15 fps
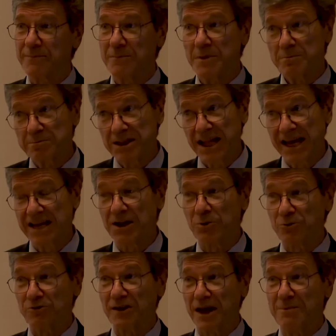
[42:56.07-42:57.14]
Plato
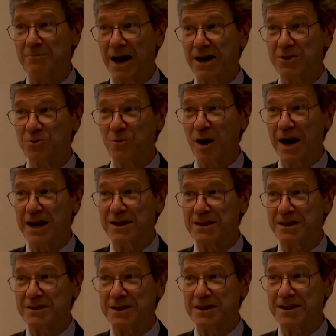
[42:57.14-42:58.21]
said, by the way,
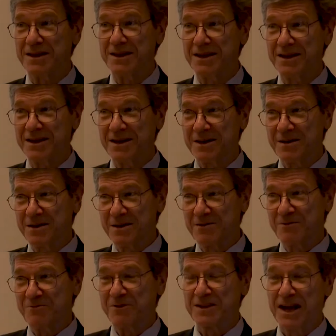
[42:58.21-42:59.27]
that the
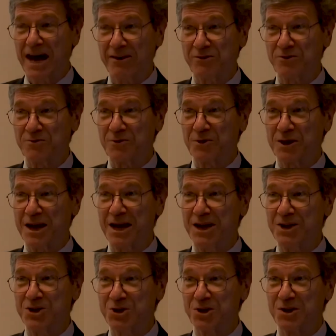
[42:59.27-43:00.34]
philosopher
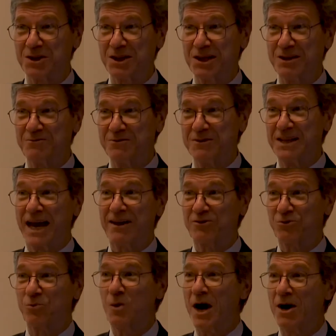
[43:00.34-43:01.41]
king should live
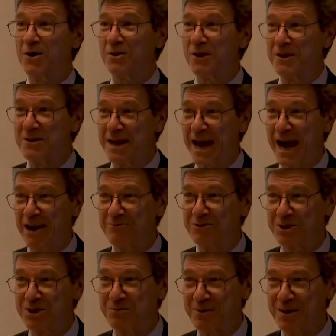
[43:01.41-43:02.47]
less well than the
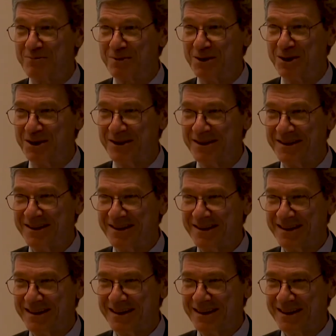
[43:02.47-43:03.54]
average people.
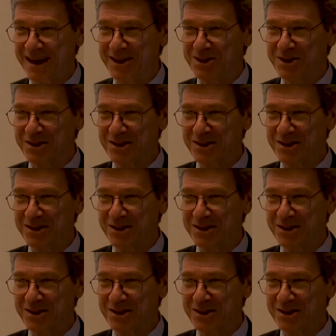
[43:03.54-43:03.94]
They should